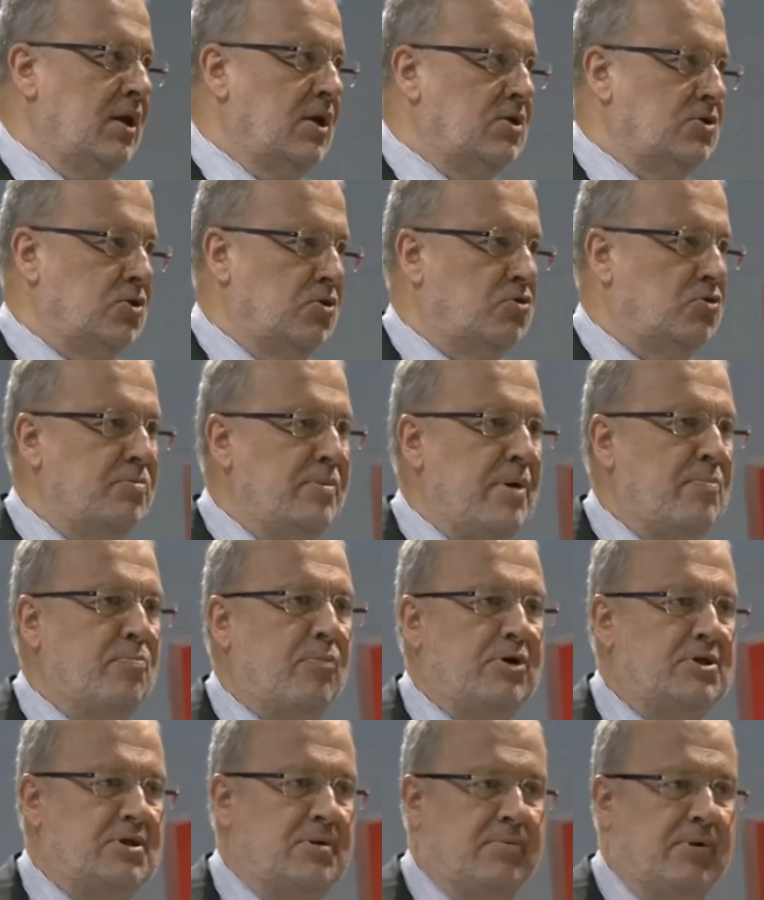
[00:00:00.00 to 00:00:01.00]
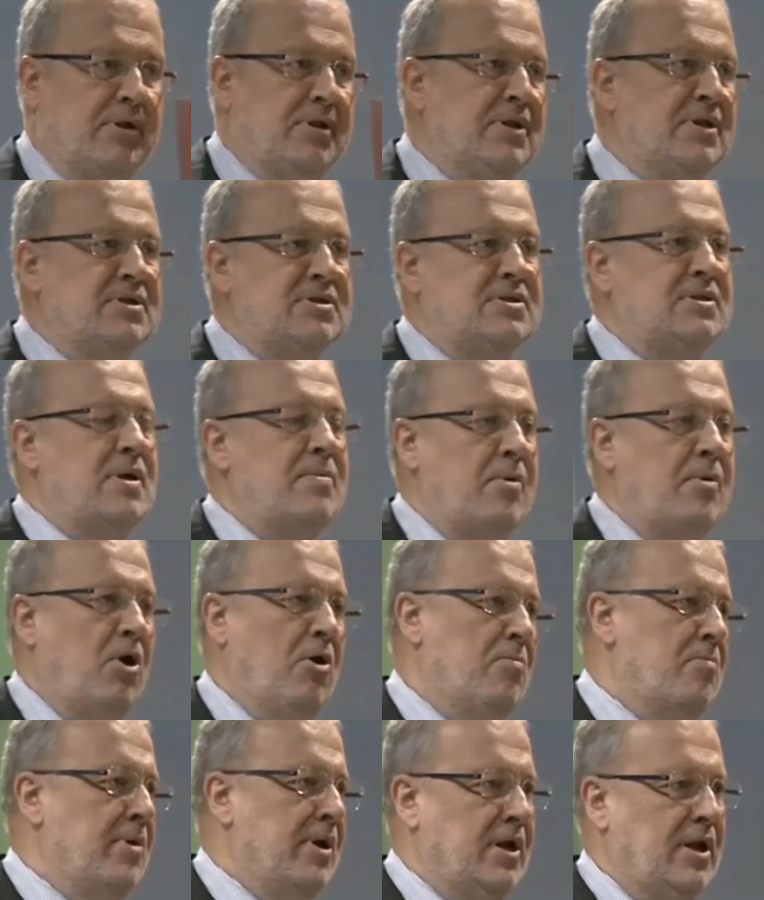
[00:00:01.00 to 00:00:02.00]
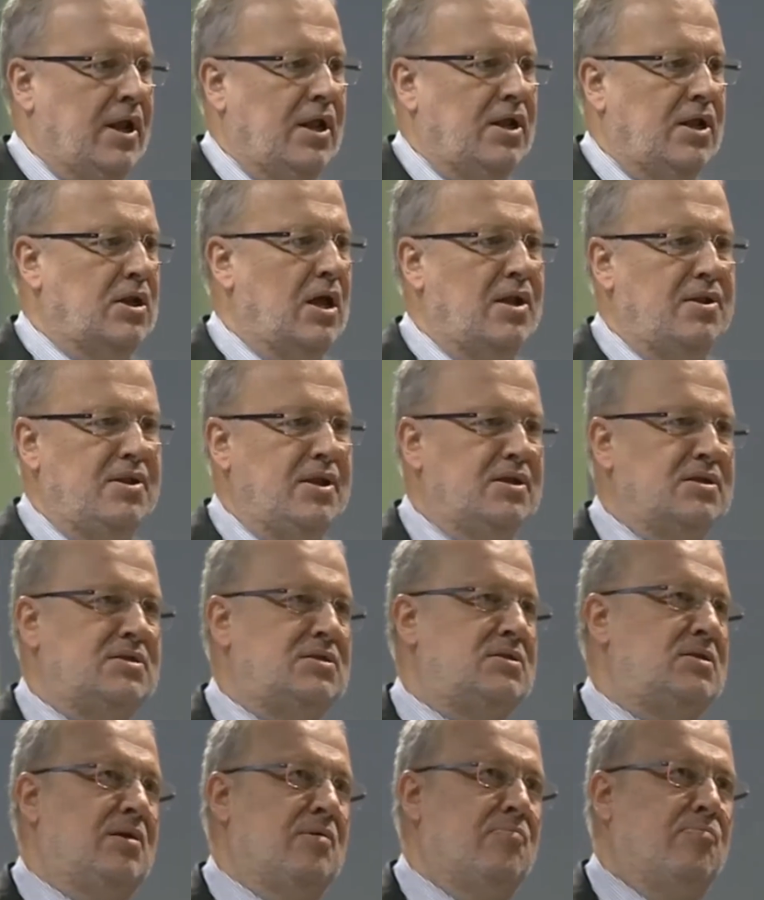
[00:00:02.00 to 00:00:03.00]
so to make possible this development and this